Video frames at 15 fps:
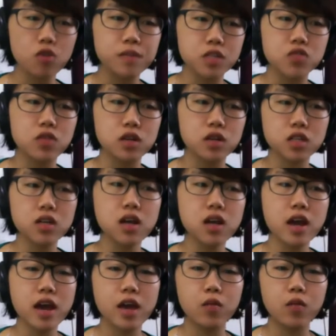be structured,
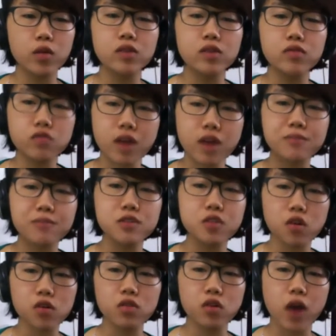and we can wrap
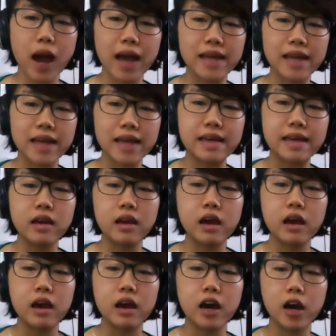your idea,
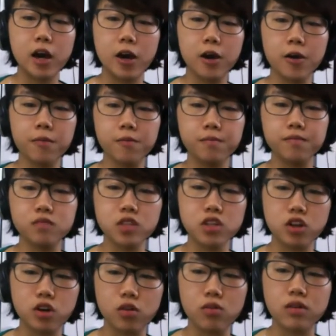
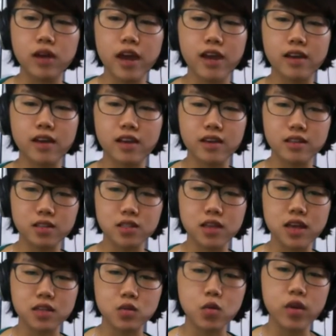
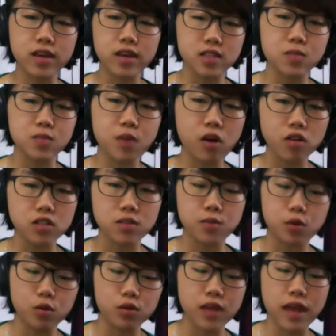as quick as
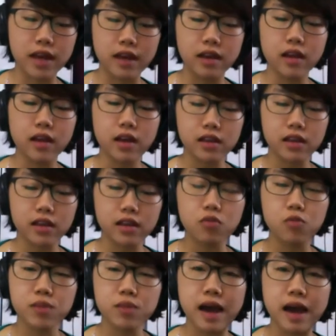possible, then there will
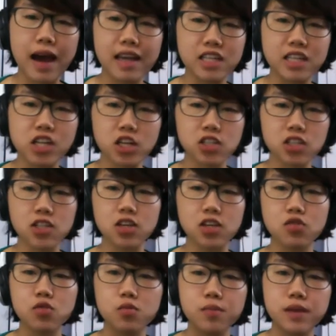be a high chance that
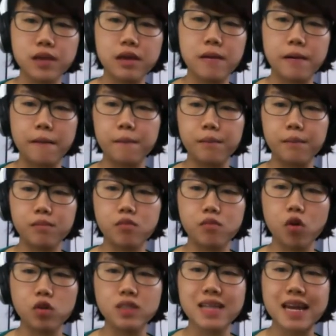you will be
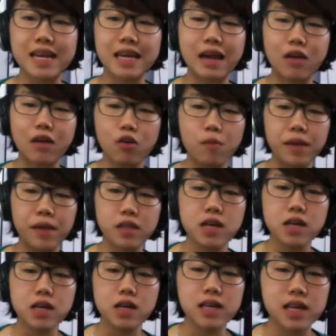more standing out compared
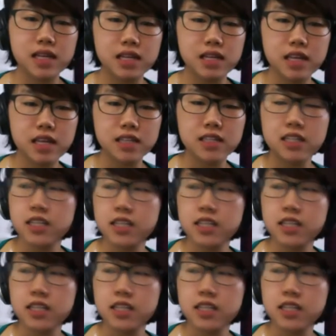to other candidates.